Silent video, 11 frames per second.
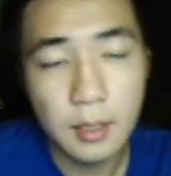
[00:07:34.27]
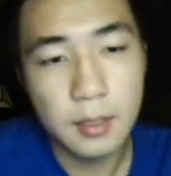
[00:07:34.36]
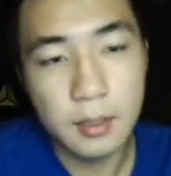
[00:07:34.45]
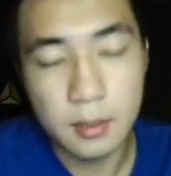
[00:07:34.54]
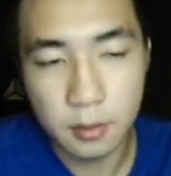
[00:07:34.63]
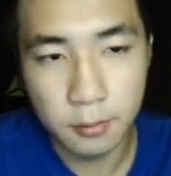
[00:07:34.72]

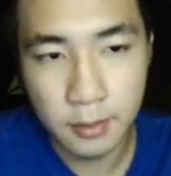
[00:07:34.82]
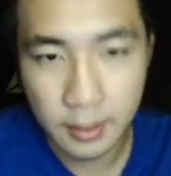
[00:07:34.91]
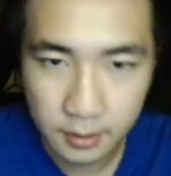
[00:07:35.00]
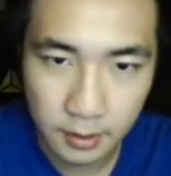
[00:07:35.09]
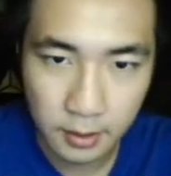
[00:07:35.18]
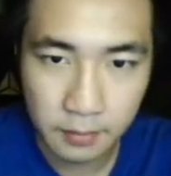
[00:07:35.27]
It's Luna's
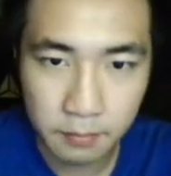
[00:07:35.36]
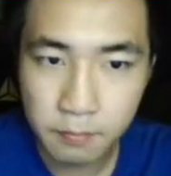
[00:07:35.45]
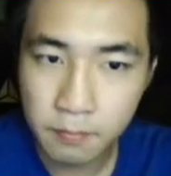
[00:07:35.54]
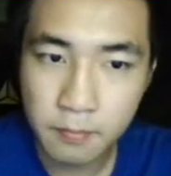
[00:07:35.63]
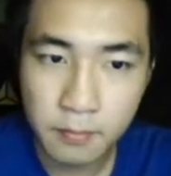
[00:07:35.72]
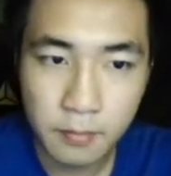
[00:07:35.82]
TM
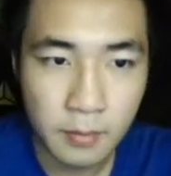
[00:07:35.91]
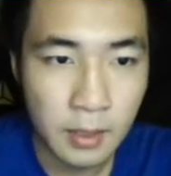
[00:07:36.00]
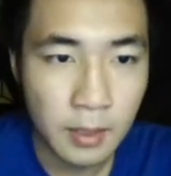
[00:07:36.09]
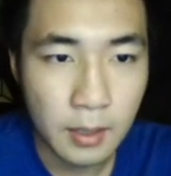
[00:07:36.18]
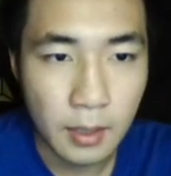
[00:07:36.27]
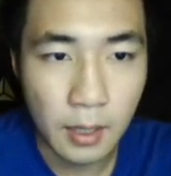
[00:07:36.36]

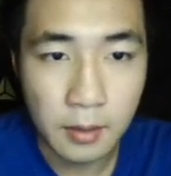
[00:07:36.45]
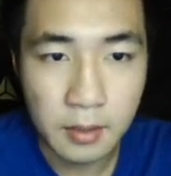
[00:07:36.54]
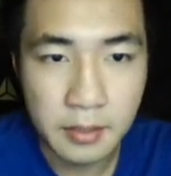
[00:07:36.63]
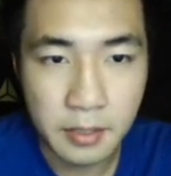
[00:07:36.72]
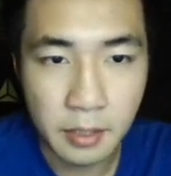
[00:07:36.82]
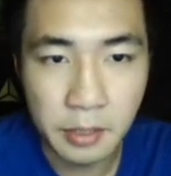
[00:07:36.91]
and
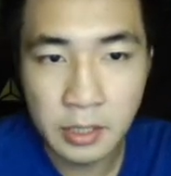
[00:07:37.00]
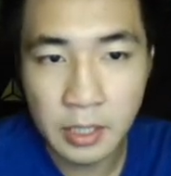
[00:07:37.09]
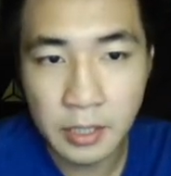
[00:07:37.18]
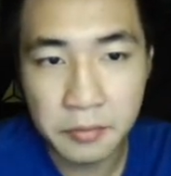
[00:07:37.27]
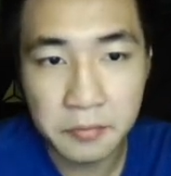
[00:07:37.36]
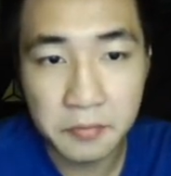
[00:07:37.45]
Disturbing
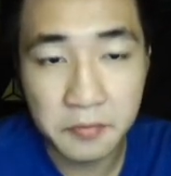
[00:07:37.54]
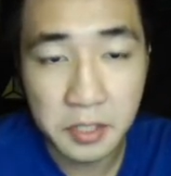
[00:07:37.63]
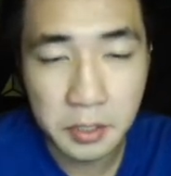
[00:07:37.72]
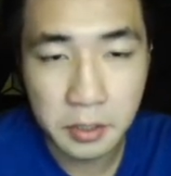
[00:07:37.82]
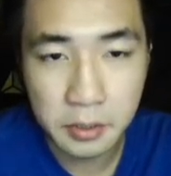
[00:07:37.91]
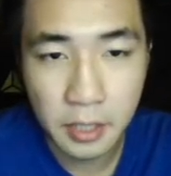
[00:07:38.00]
Knife,
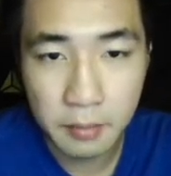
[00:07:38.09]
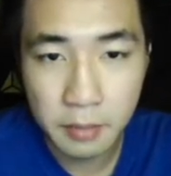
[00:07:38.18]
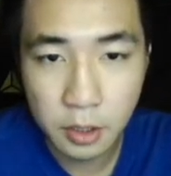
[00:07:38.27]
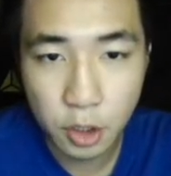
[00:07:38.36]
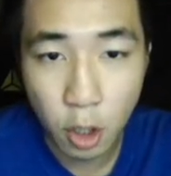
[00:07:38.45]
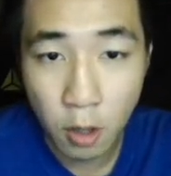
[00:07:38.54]
physical
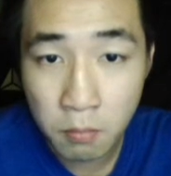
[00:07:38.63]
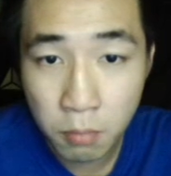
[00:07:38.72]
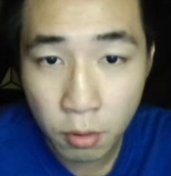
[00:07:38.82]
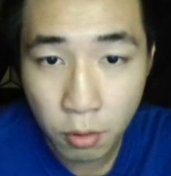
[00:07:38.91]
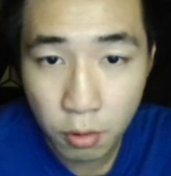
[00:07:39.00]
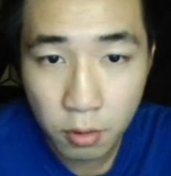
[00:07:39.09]
damage
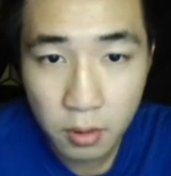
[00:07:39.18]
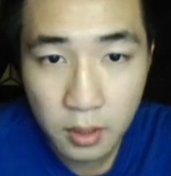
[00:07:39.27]
combo,